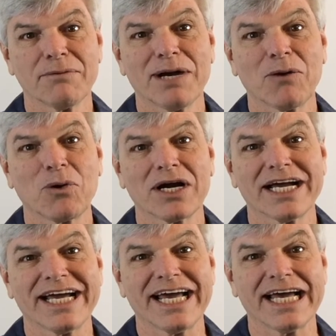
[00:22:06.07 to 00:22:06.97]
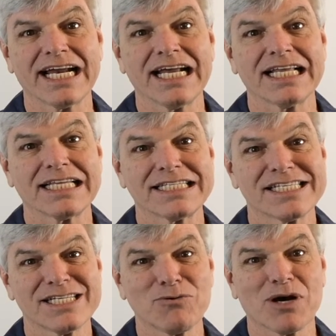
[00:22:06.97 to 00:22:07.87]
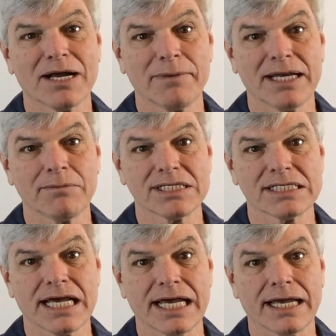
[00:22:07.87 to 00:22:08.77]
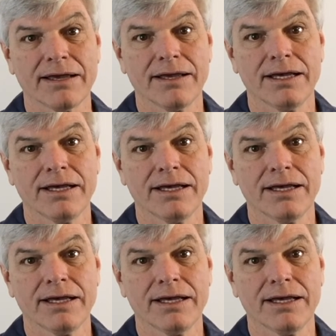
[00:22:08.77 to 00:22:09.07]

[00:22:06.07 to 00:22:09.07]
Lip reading: my work again. Let's see where I made a mistake.